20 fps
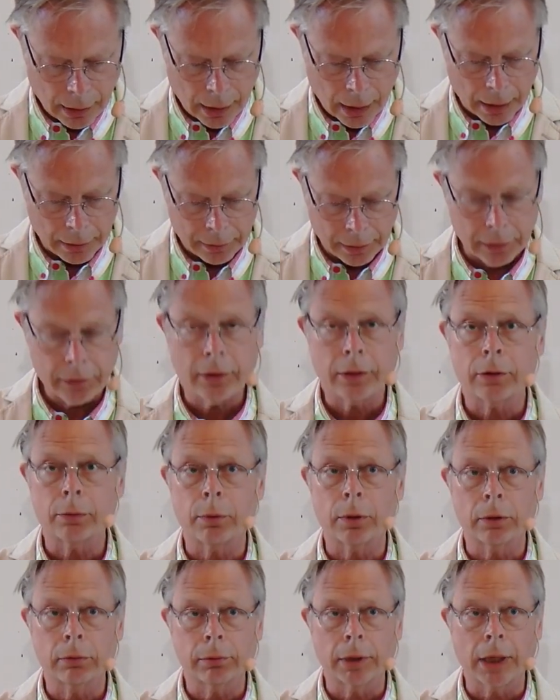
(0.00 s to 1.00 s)
And this is
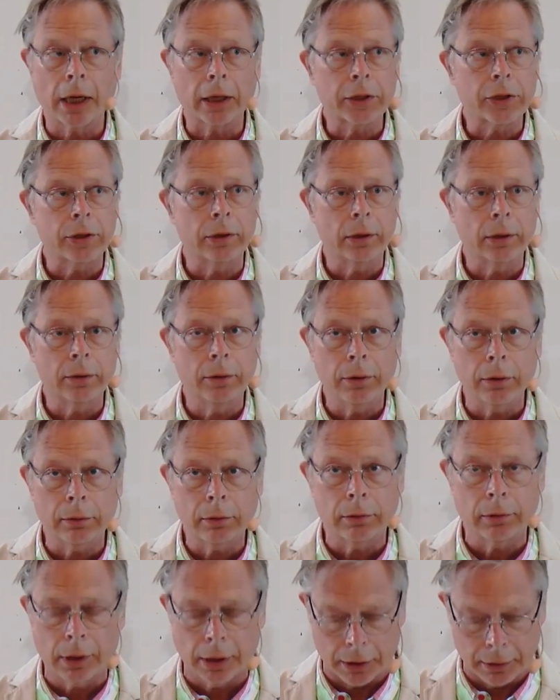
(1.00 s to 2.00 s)
what we actually do
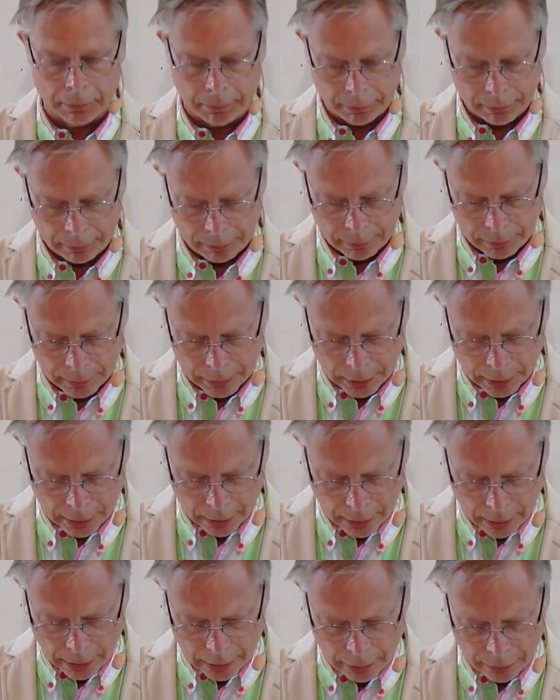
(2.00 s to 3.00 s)
today,
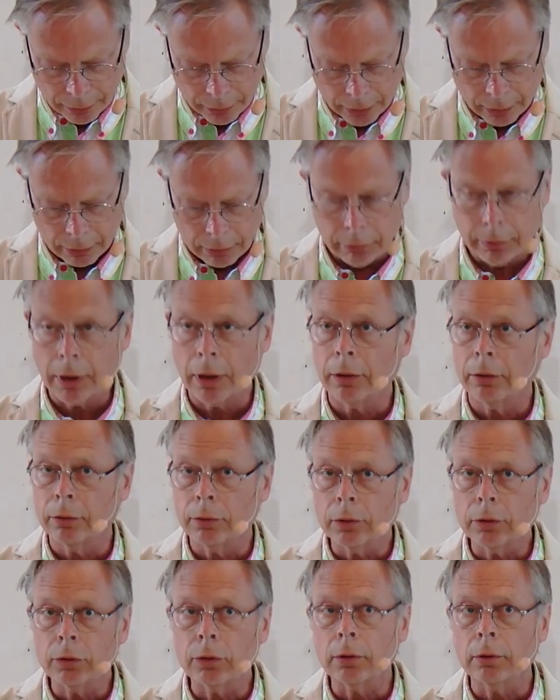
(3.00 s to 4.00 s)
though we are
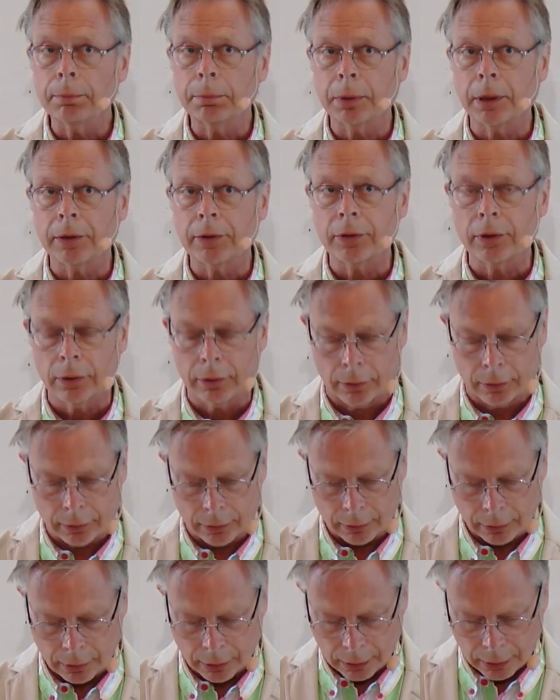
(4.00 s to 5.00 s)
not all present
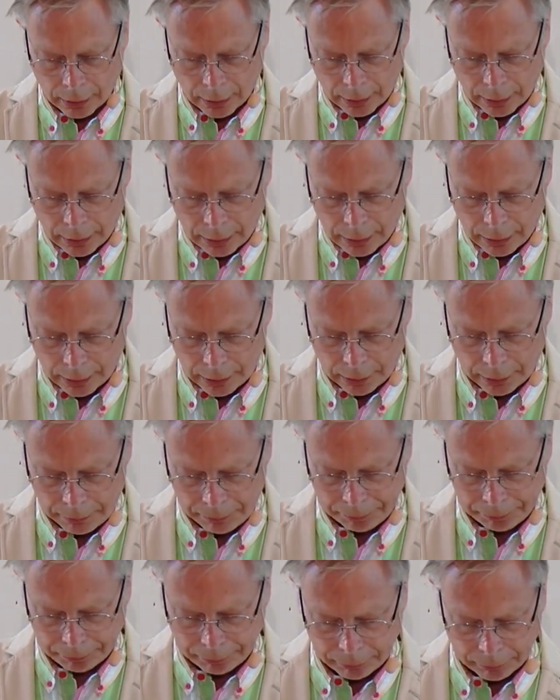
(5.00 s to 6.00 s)
here,
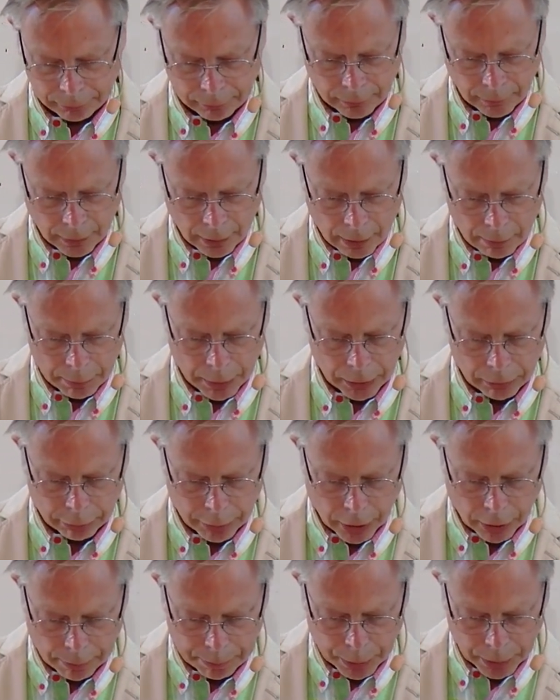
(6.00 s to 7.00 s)
but
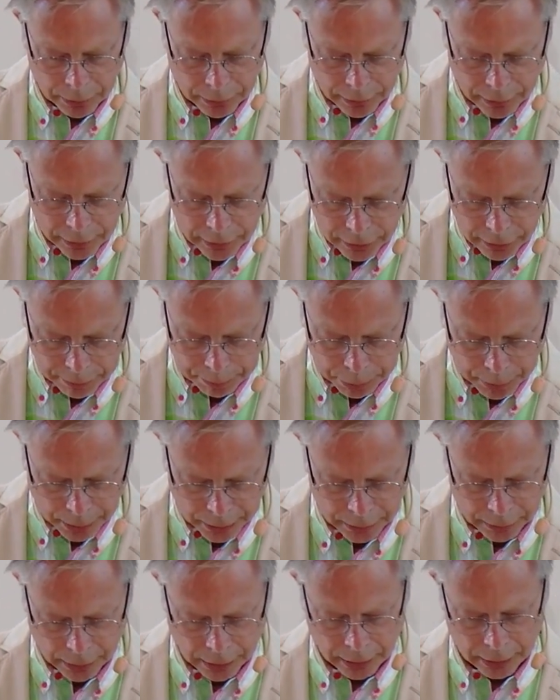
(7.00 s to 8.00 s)
we are
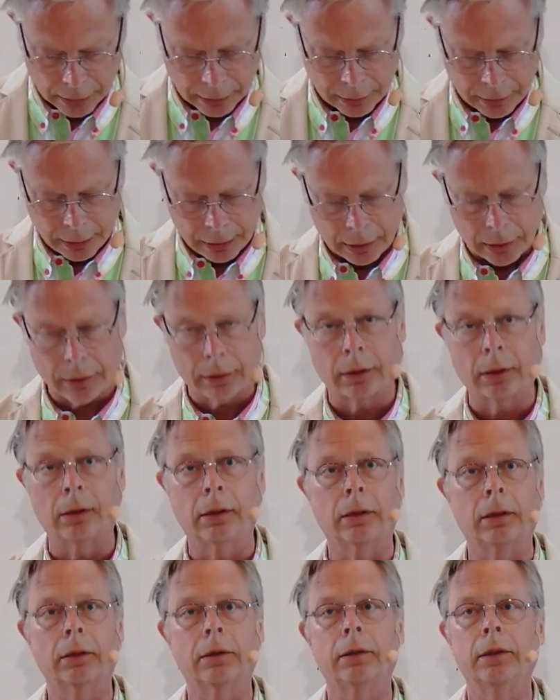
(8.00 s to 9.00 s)
participating
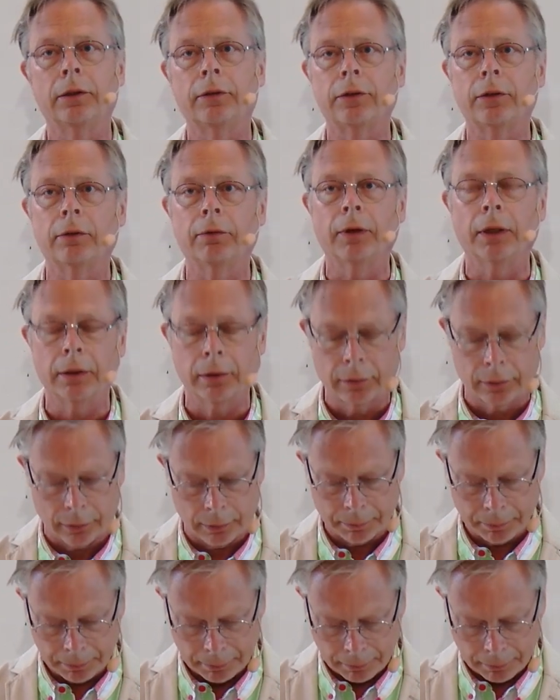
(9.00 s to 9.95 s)
digitally in this event.